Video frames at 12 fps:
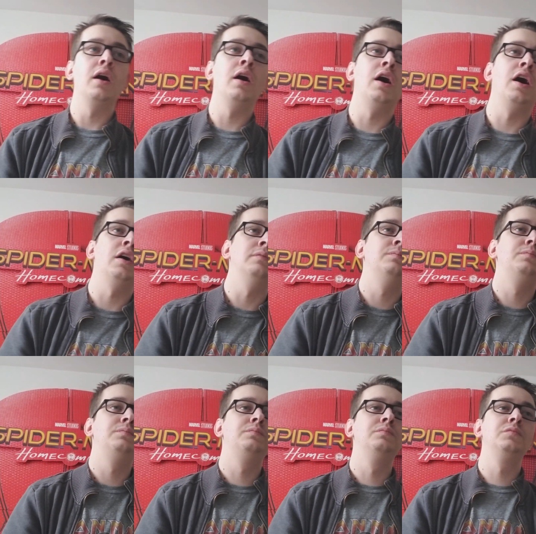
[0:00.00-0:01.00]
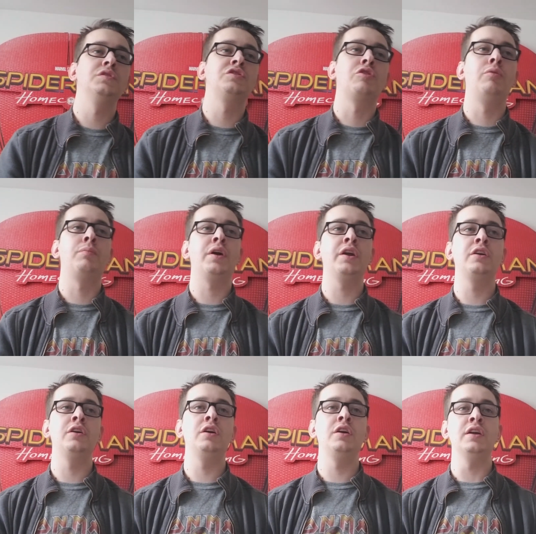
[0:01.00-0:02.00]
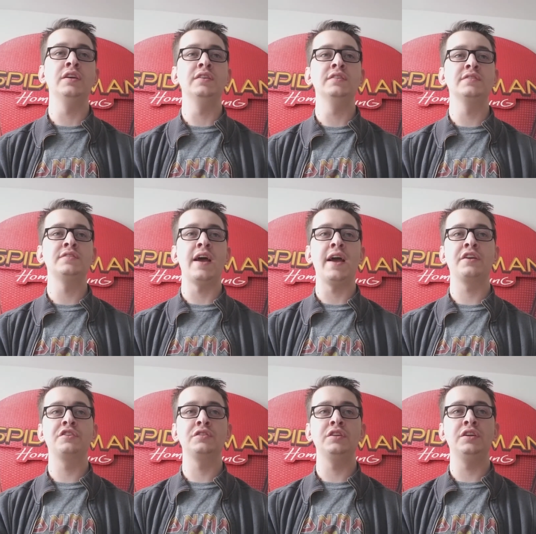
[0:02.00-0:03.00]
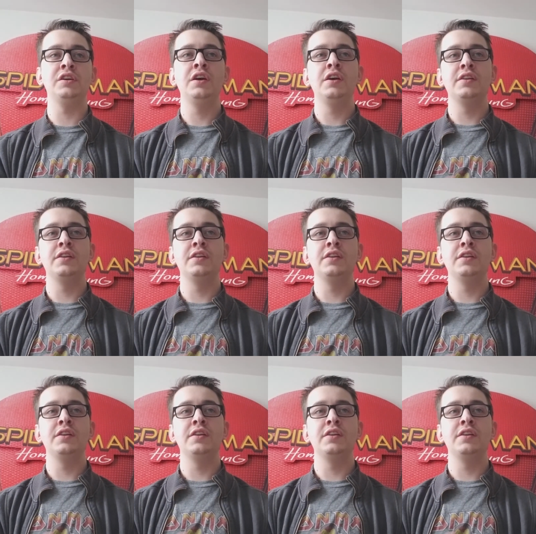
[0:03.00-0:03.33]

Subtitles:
Uh, Stormbreaker is actually